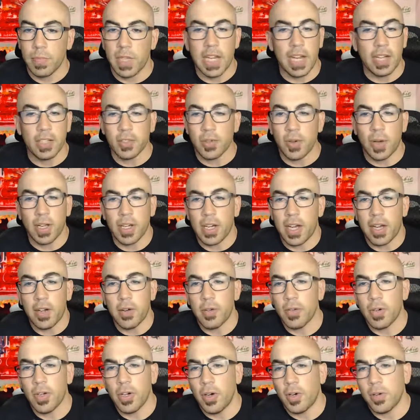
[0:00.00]
Yeah, so I
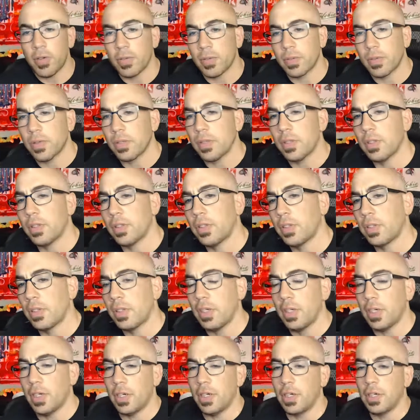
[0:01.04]
don't know.
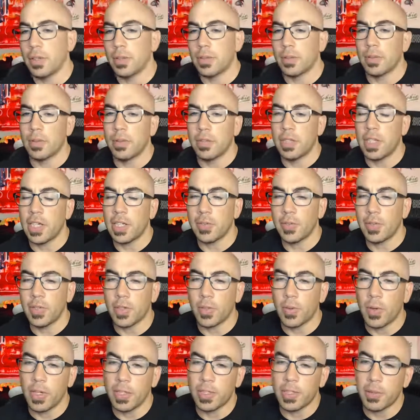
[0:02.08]
Thanks for the
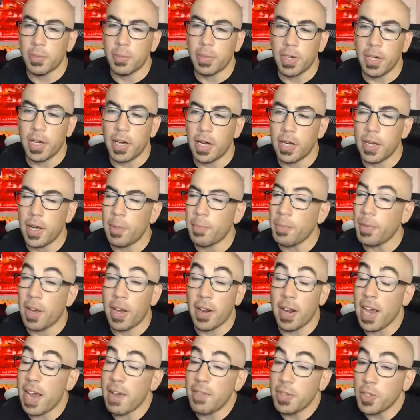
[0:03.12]
question, but
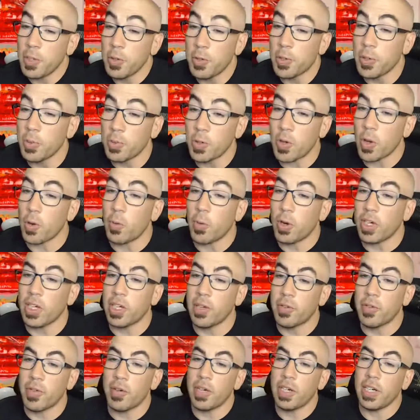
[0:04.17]
I haven't used them, so I don't want to
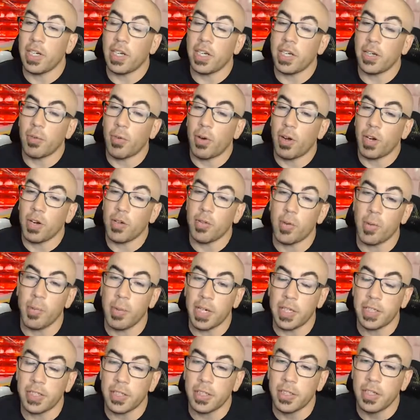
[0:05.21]
give you any wrong
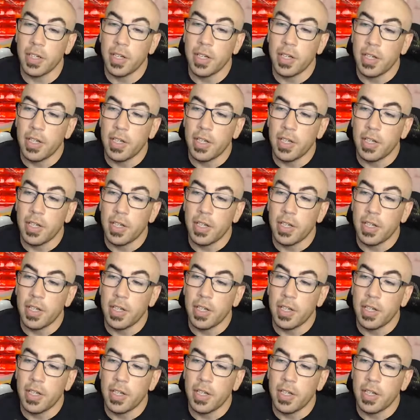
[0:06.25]
information.